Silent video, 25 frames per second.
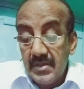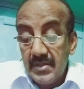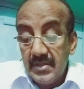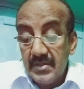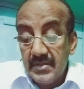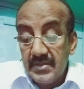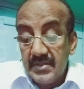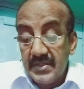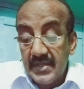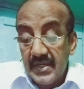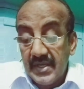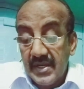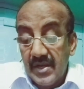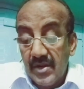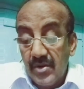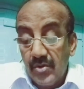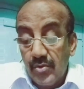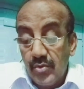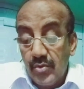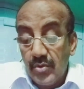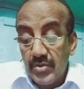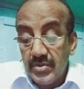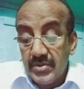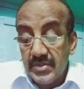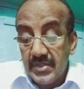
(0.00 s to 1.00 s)
Second
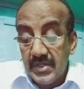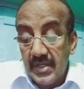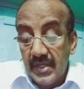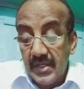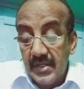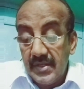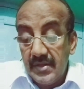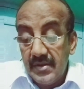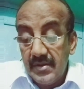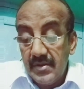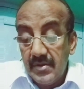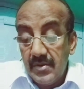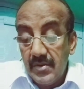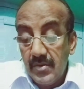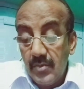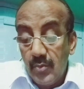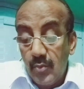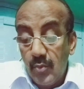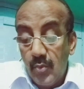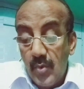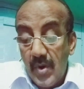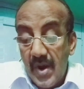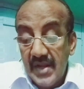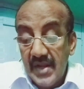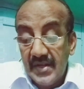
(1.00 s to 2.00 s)
question,
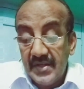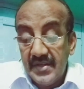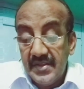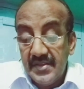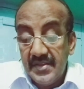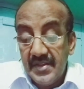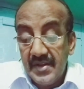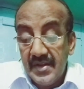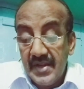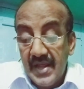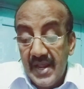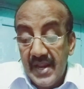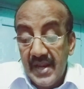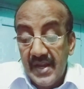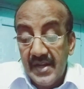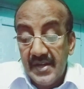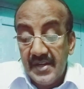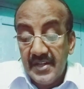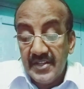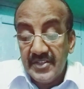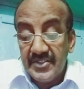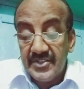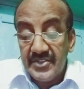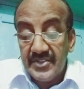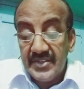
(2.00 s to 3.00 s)
why did the
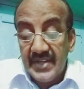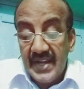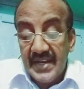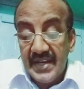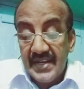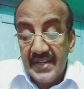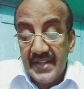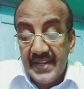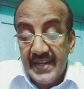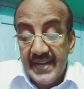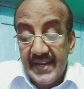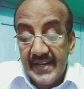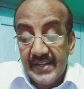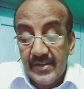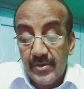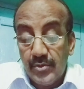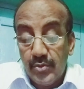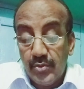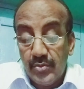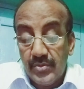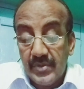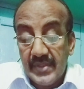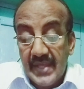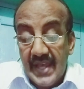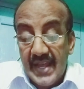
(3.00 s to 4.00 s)
narrator stand erect to
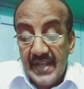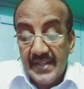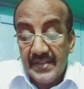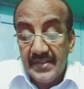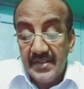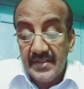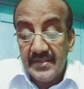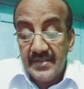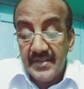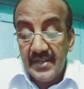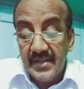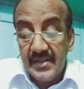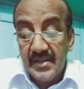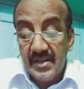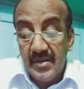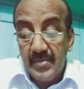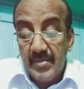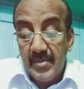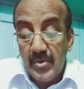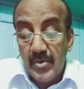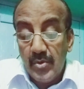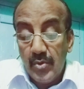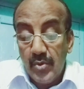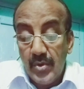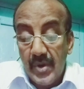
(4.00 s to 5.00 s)
thank the
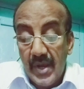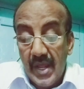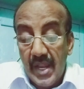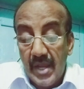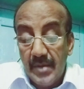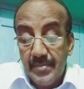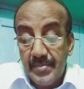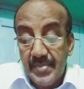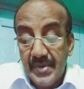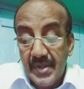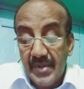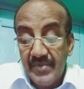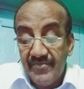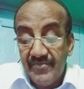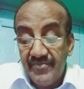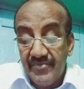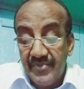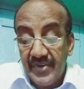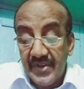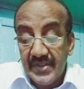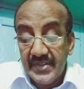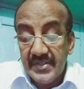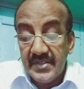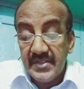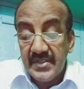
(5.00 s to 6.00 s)
gentleman who helped him
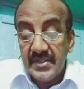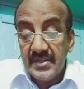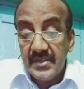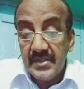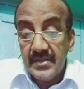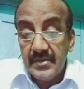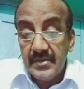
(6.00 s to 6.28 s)
first?